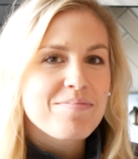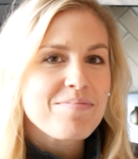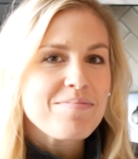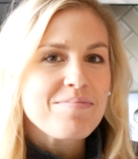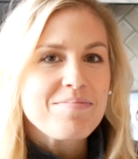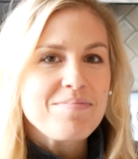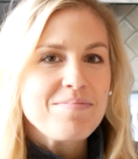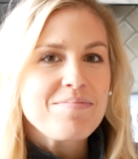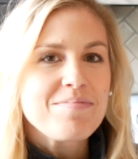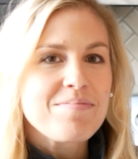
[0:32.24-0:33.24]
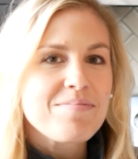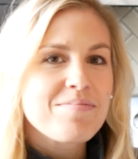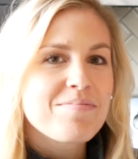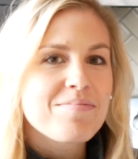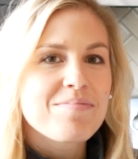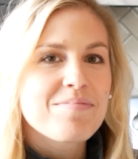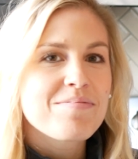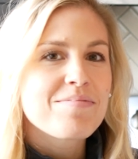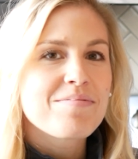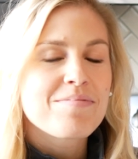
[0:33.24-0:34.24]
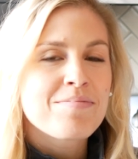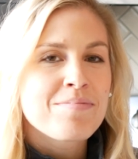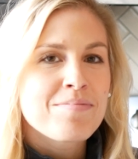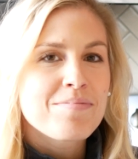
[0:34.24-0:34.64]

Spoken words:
No words are spoken by the person on screen.